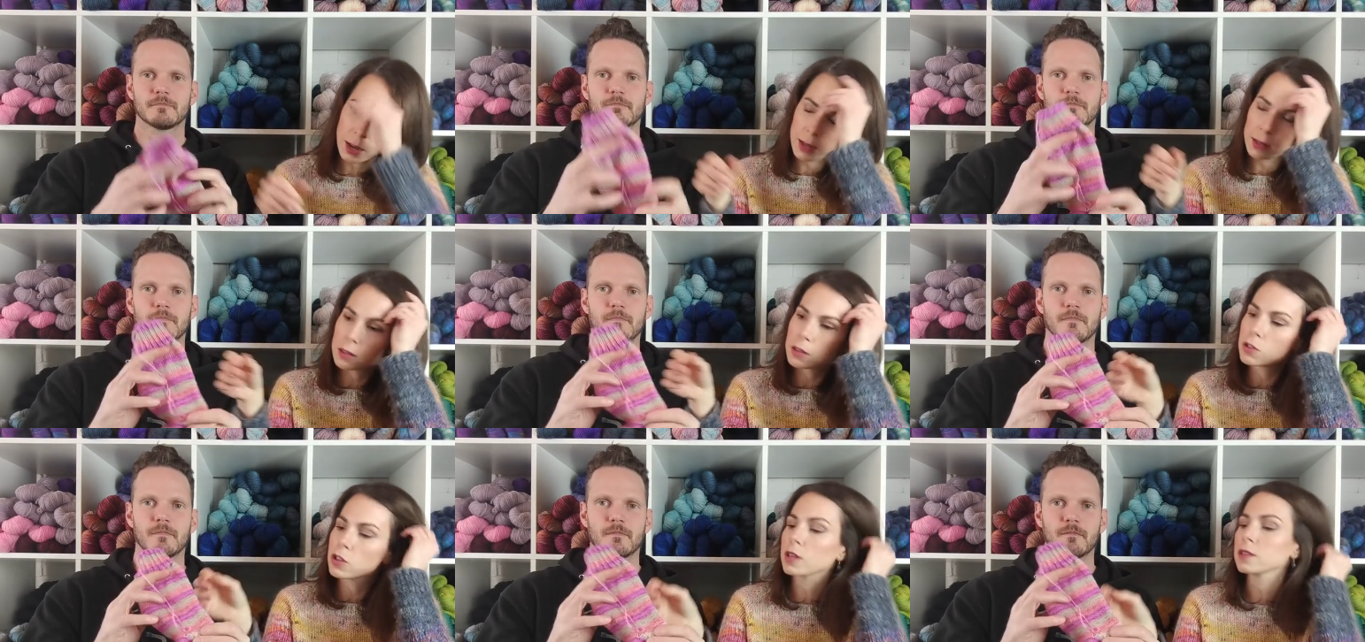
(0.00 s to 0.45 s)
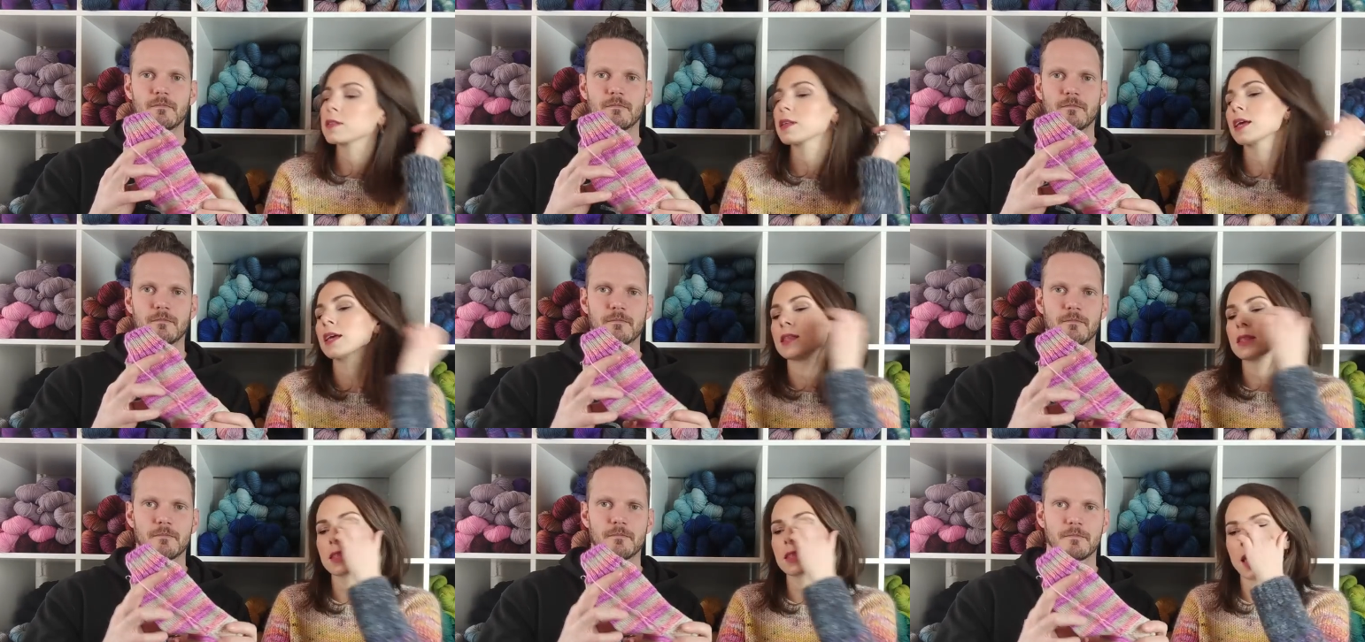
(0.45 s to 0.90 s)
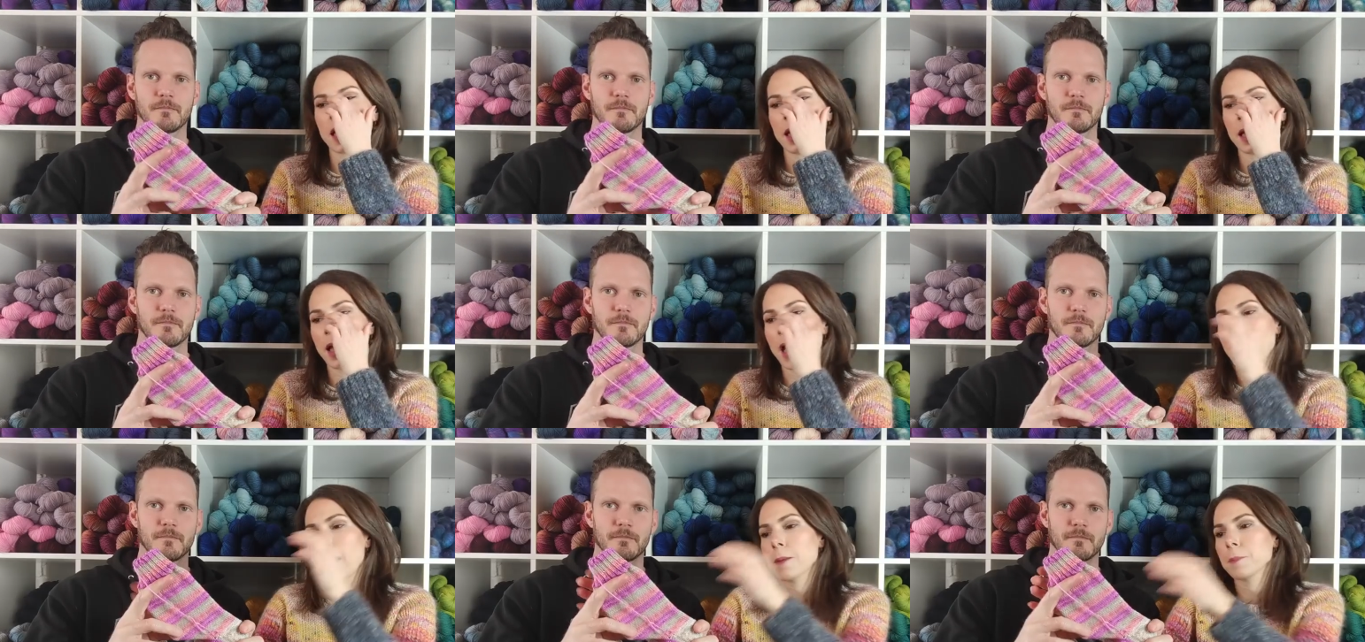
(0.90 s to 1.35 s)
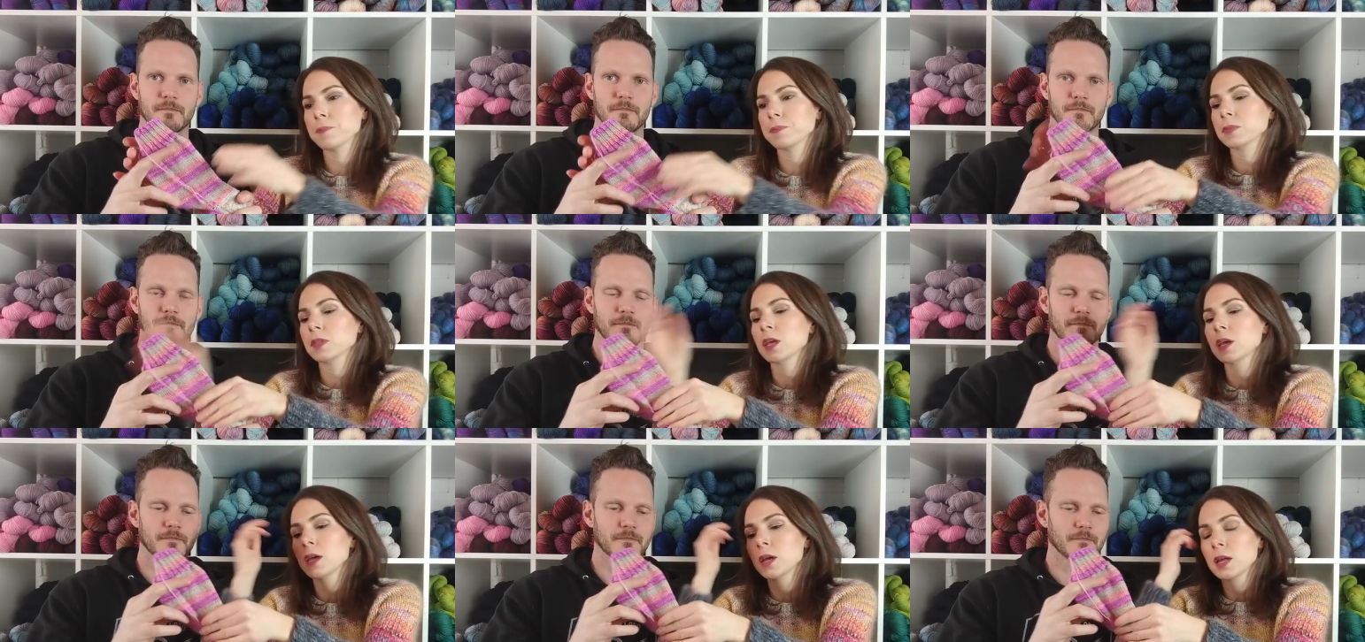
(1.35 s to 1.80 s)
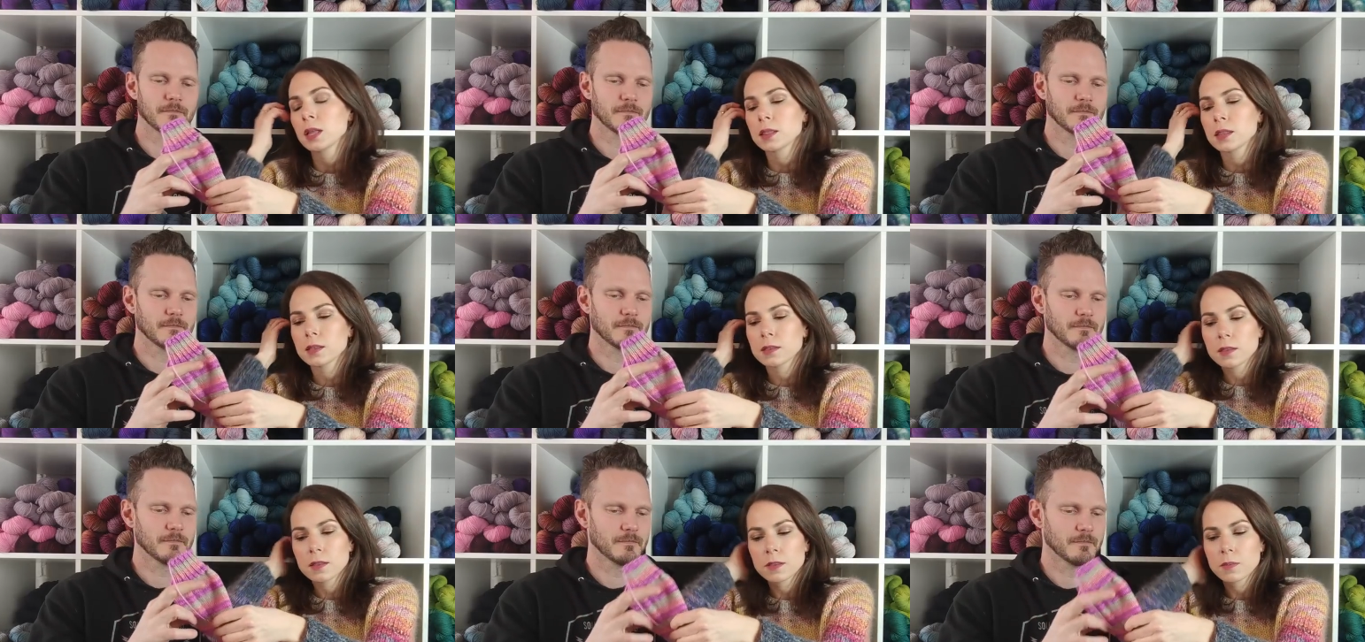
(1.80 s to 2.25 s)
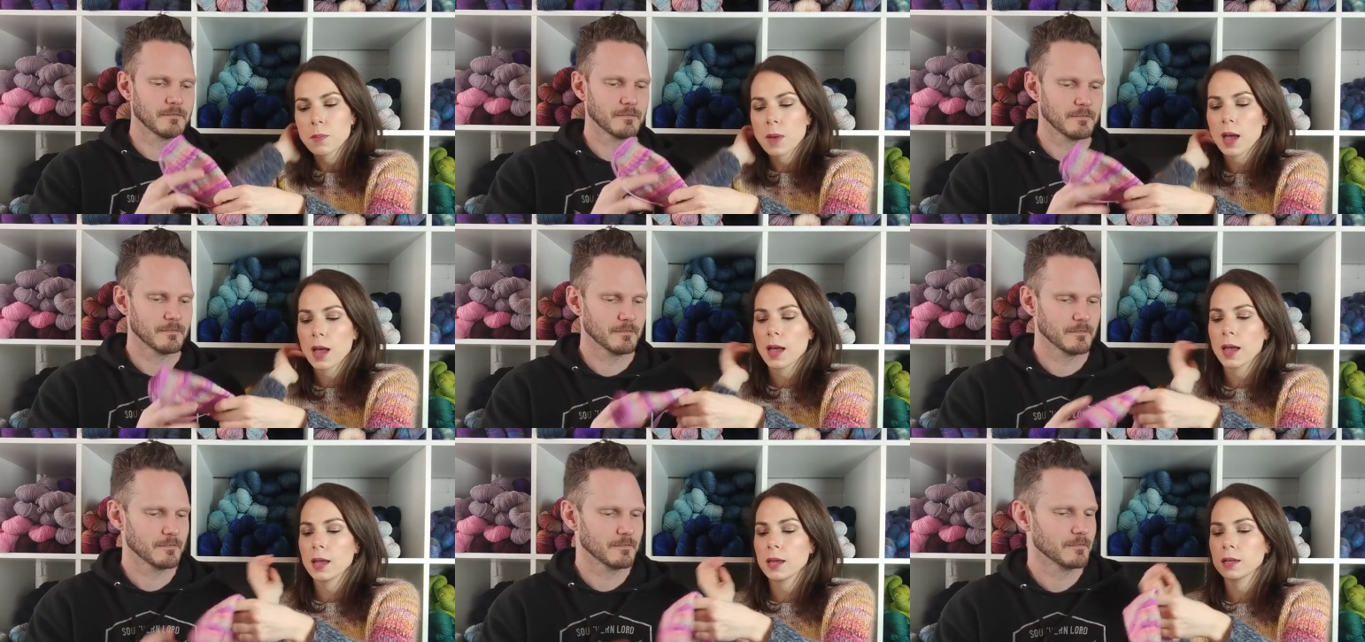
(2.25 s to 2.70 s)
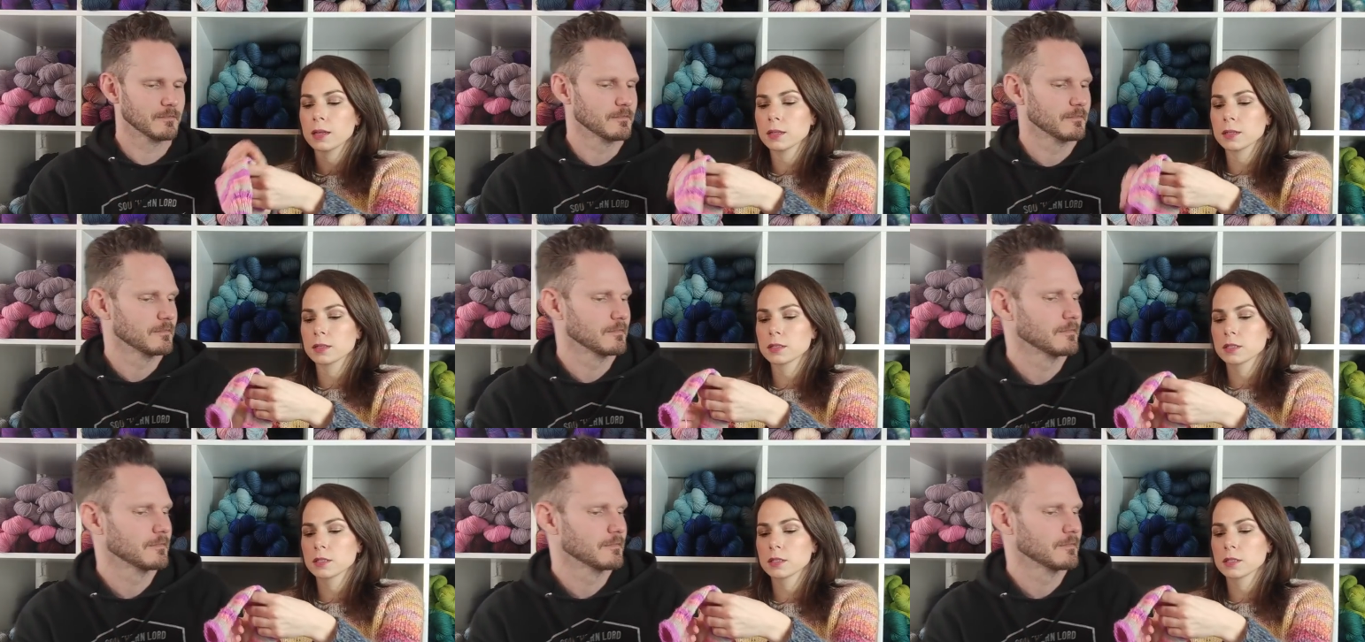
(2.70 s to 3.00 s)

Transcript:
Speaker 1: and it's just, it's a, um, this is my